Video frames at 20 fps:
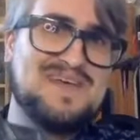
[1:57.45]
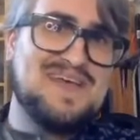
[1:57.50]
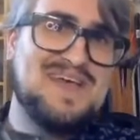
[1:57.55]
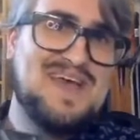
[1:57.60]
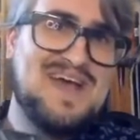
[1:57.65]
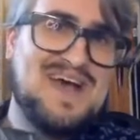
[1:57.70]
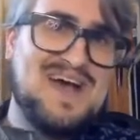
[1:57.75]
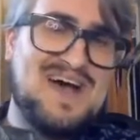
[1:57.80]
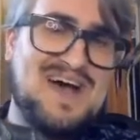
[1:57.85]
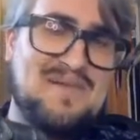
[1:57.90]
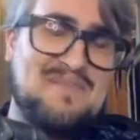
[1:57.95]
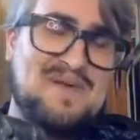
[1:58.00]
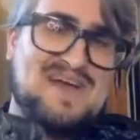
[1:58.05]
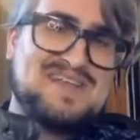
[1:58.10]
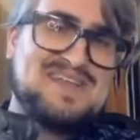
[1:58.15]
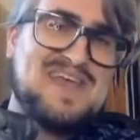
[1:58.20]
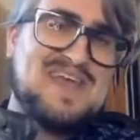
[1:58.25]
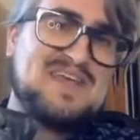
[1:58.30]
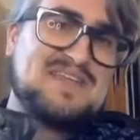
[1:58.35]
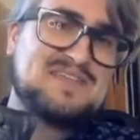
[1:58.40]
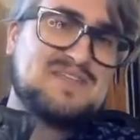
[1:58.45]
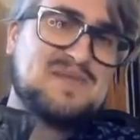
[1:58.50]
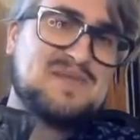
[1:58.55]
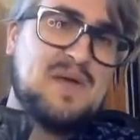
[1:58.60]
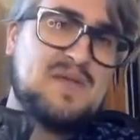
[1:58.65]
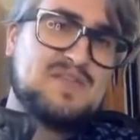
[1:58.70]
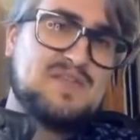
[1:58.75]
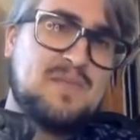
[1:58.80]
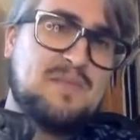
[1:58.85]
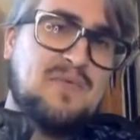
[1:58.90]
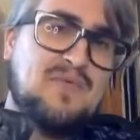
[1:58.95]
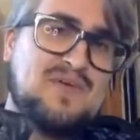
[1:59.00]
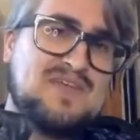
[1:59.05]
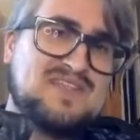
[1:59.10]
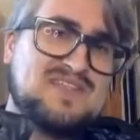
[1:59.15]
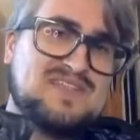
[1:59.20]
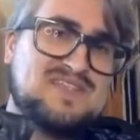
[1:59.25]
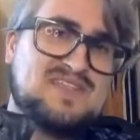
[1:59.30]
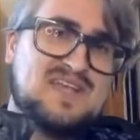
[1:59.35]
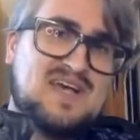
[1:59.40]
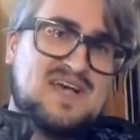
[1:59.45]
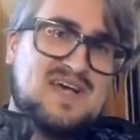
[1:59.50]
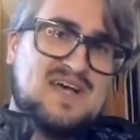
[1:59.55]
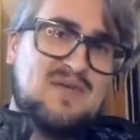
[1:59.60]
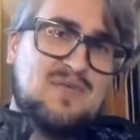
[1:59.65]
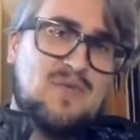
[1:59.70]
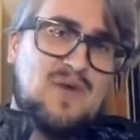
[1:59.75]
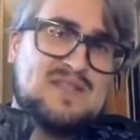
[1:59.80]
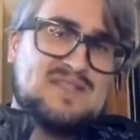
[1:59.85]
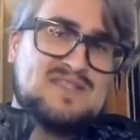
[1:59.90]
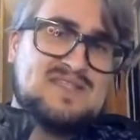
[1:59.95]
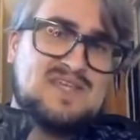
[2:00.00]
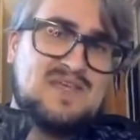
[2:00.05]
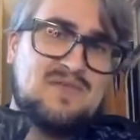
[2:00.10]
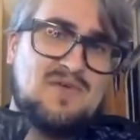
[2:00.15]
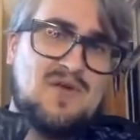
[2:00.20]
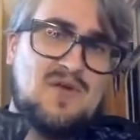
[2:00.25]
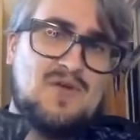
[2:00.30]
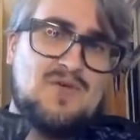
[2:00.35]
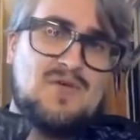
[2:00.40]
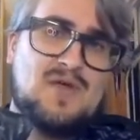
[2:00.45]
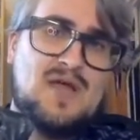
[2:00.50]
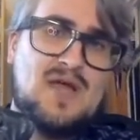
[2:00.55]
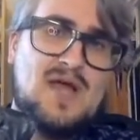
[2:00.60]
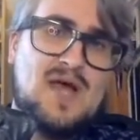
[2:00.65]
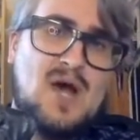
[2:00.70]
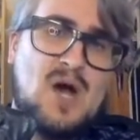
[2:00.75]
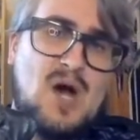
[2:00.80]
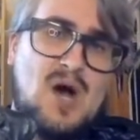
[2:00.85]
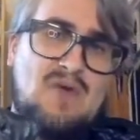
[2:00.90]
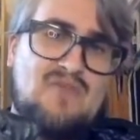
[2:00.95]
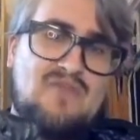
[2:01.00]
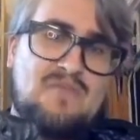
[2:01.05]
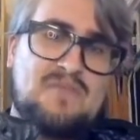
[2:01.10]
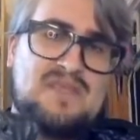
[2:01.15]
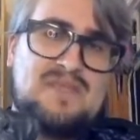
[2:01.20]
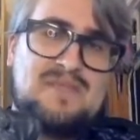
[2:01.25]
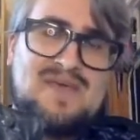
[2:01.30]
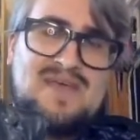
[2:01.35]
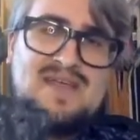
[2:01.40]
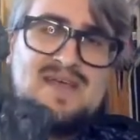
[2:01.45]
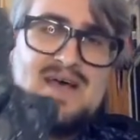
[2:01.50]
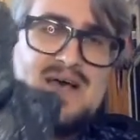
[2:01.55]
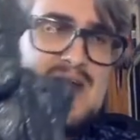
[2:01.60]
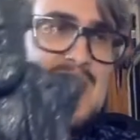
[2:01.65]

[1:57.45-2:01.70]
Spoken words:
But yeah, so 0.10 of a millimeter